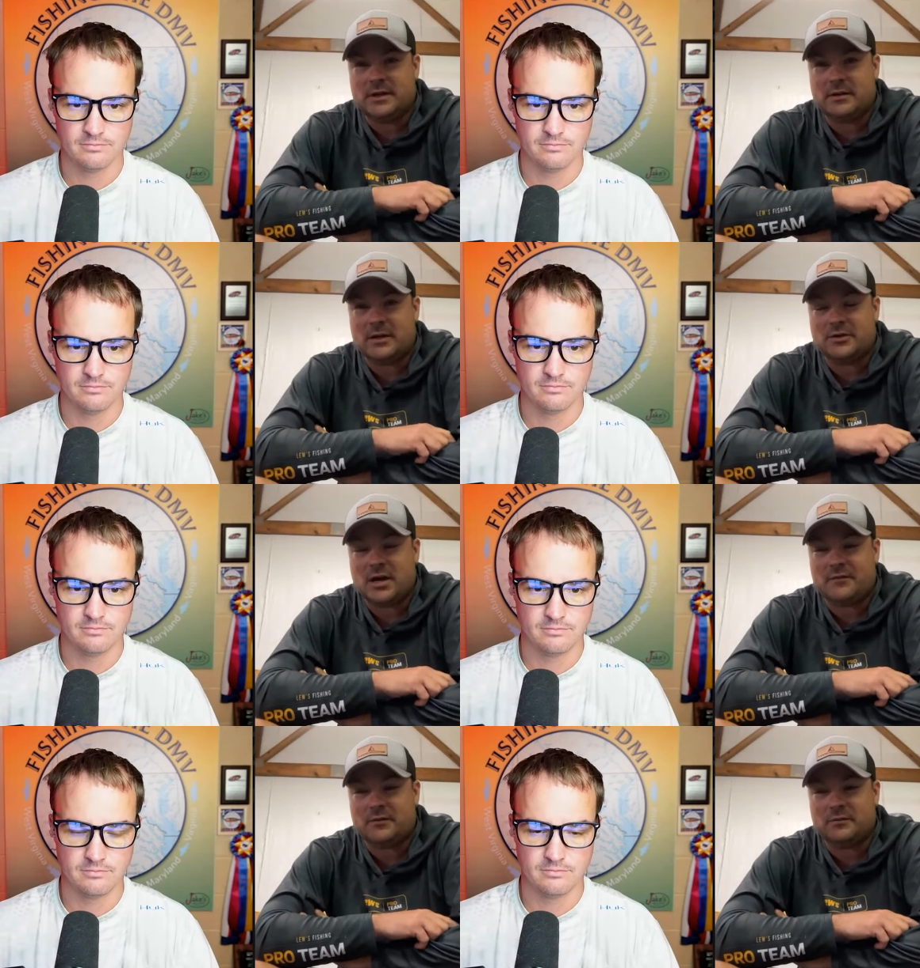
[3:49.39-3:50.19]
Speaker 1: I
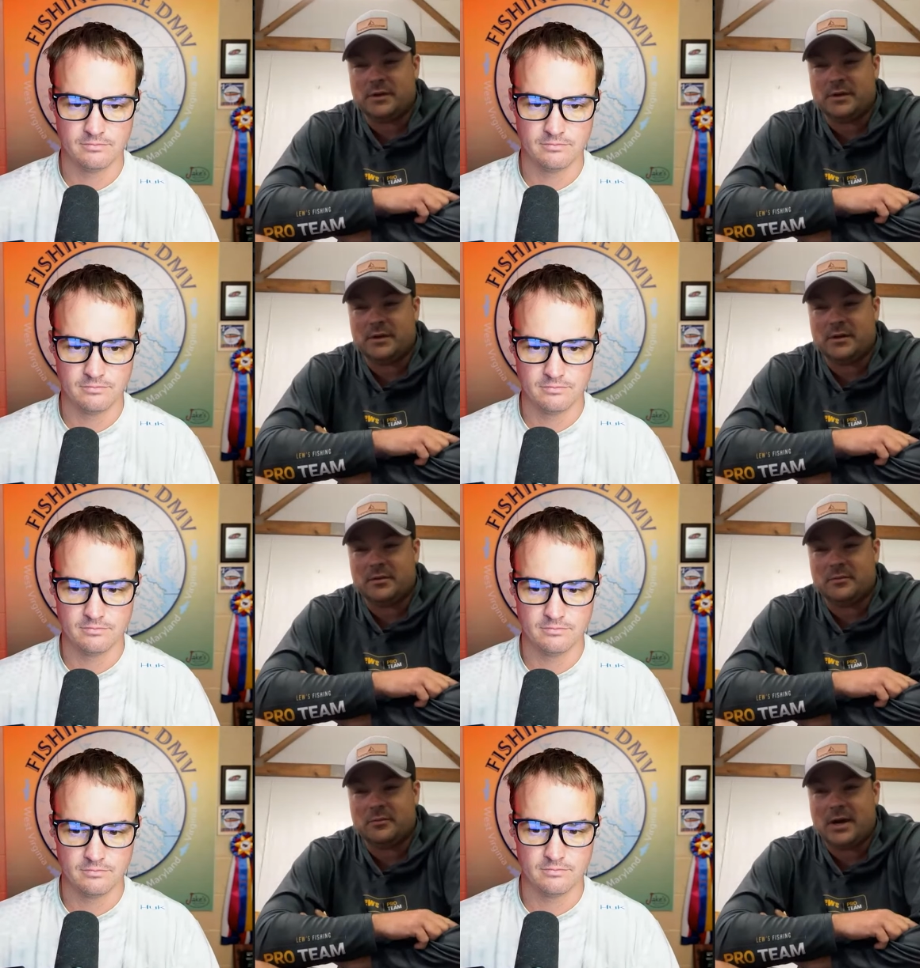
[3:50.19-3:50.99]
traveled with
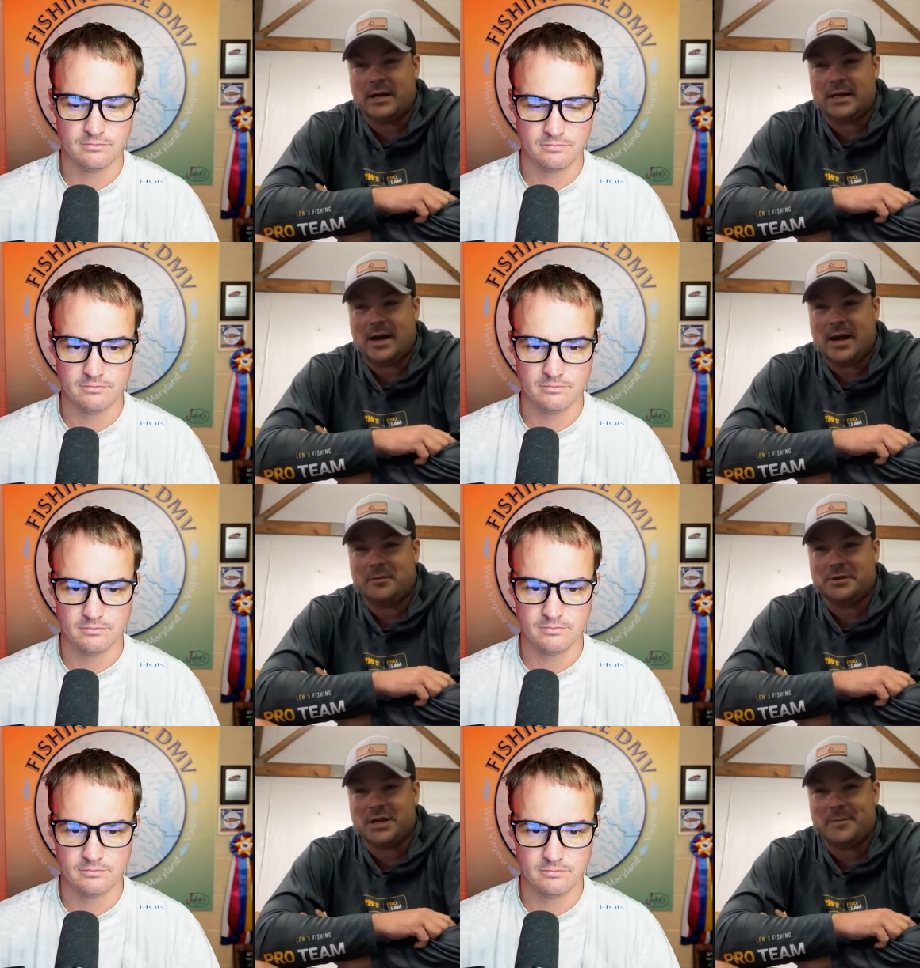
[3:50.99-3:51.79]
Brandon Cobb
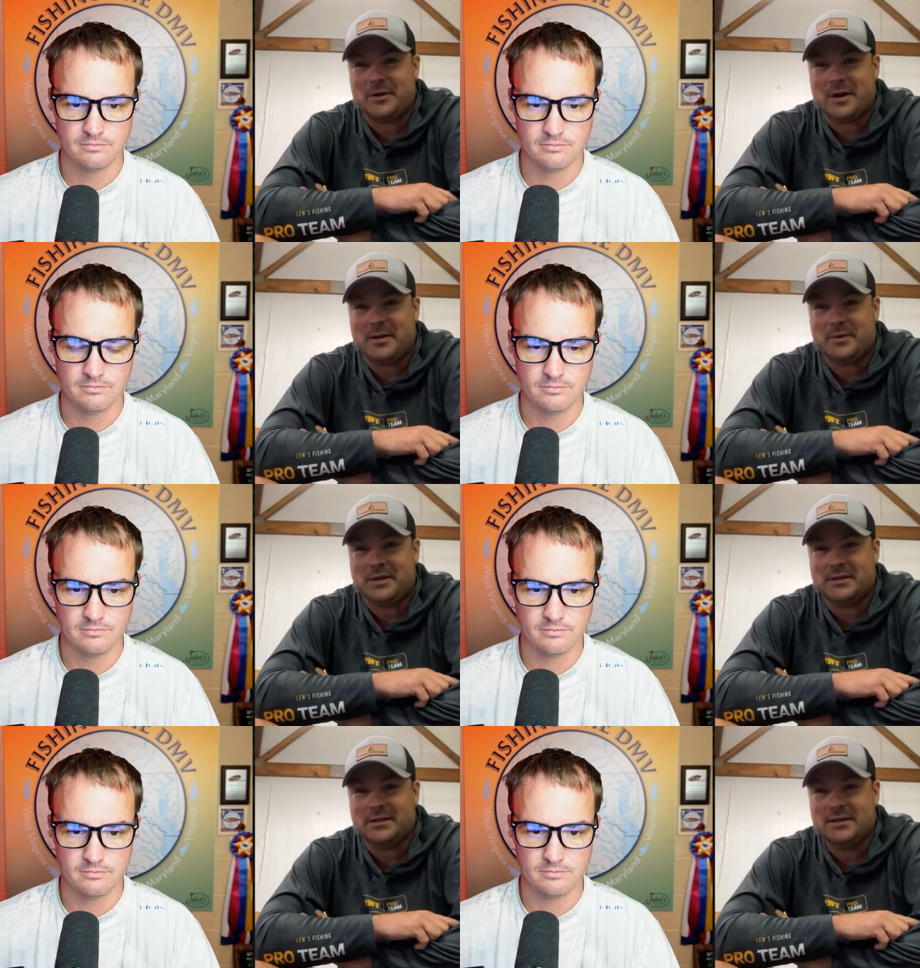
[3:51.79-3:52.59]
and Jamie
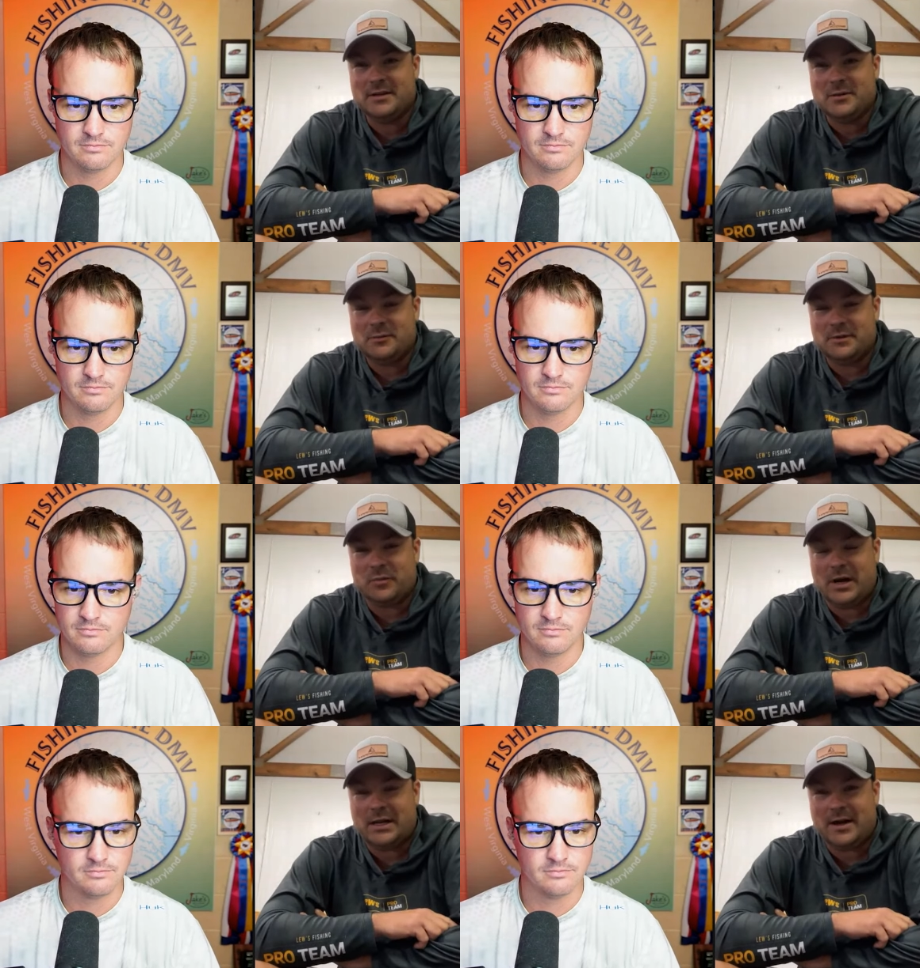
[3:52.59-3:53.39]
Rampey, and was
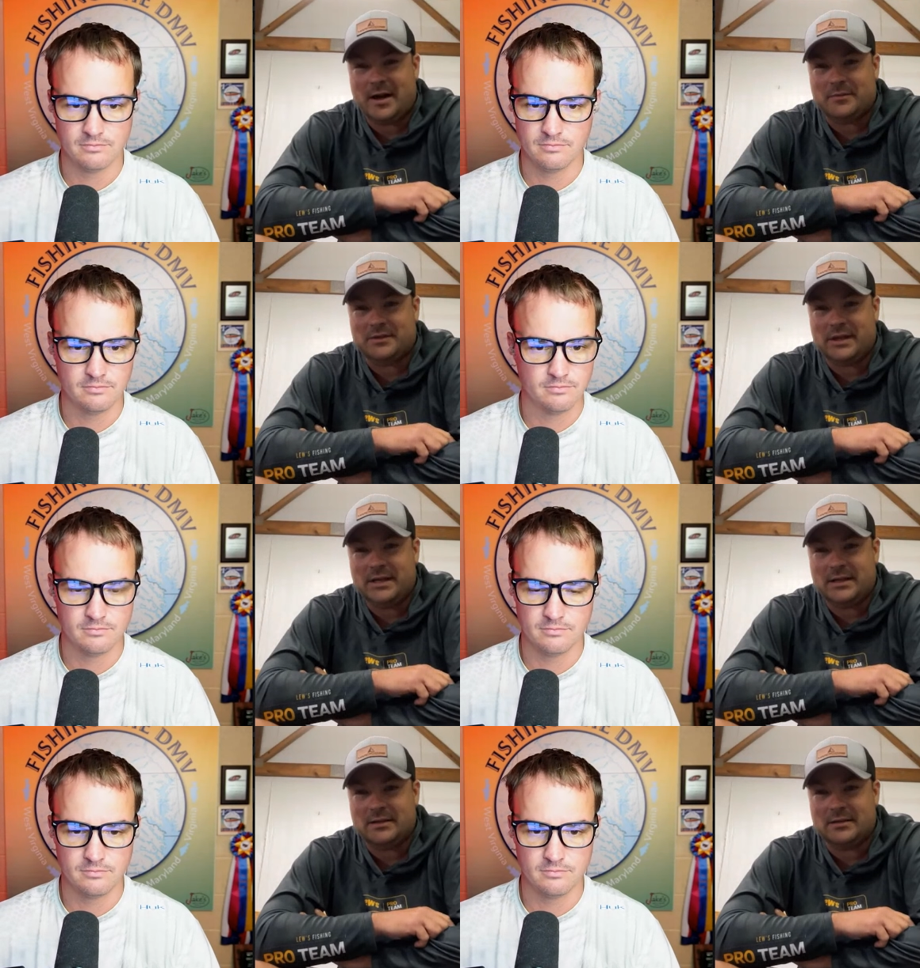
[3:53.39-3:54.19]
Brandon Cobb's
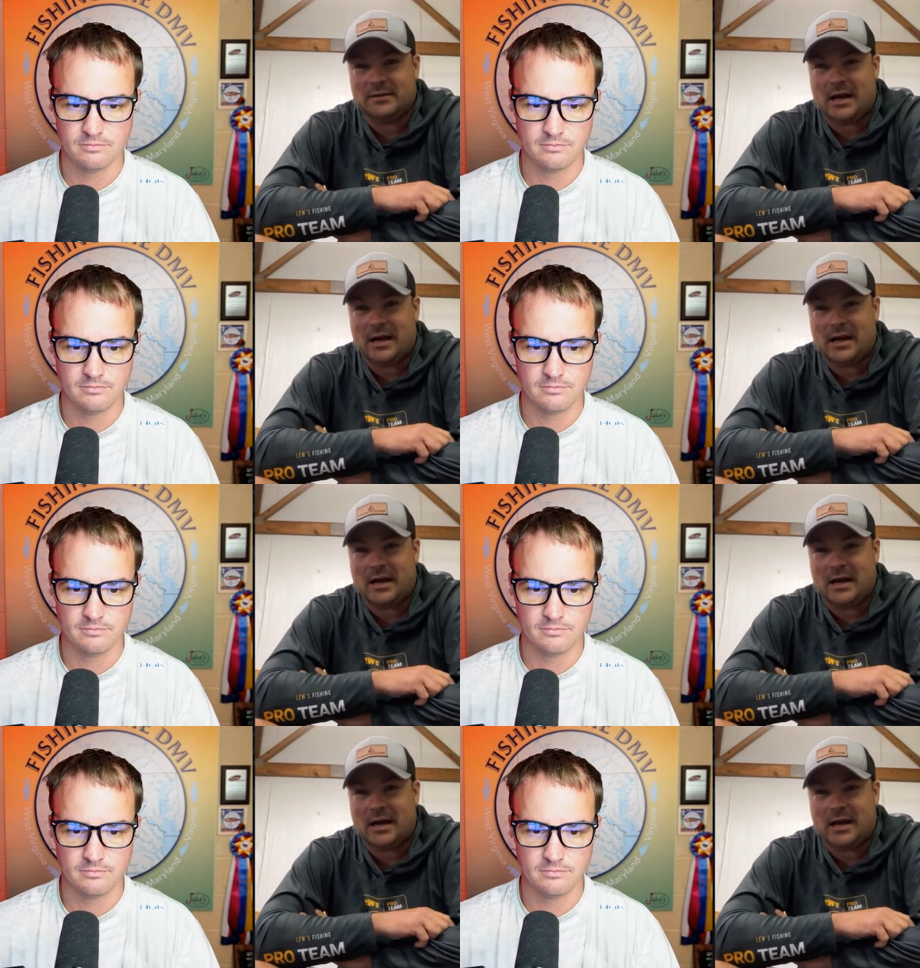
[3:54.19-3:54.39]
link. And